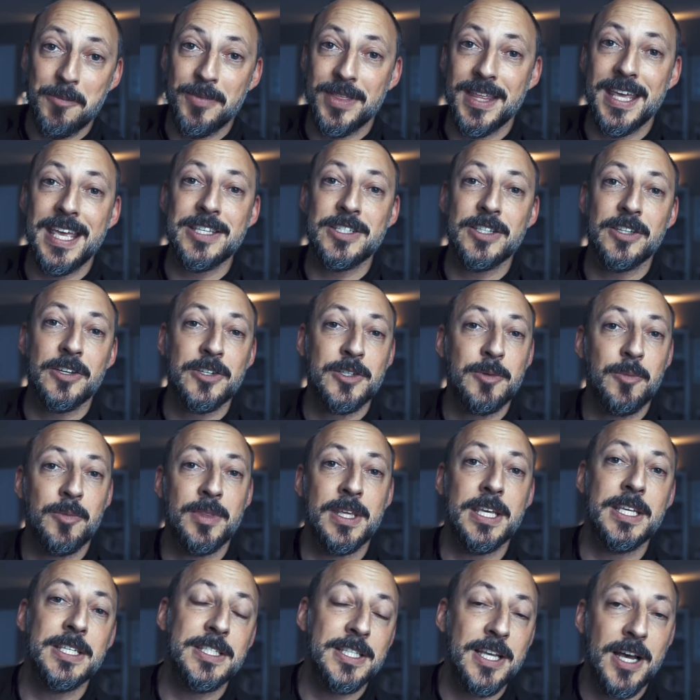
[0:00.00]
things and there's some
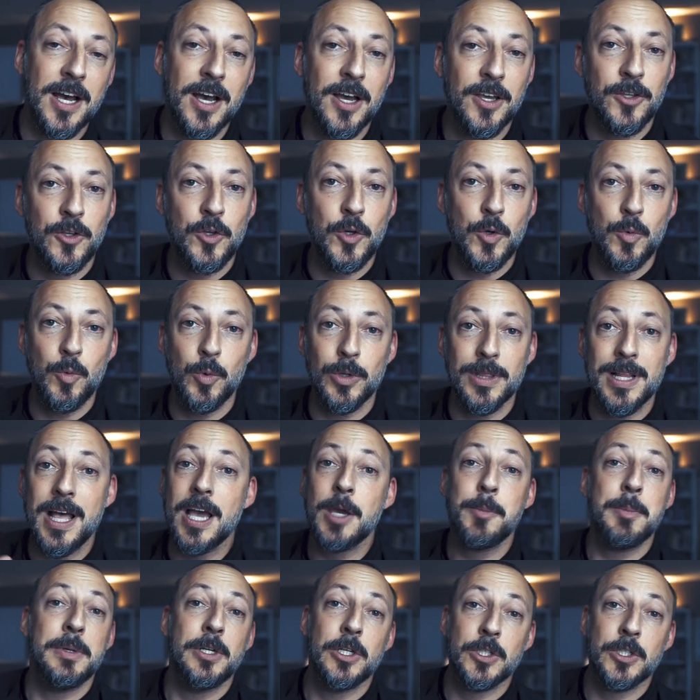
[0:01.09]
things that you would like me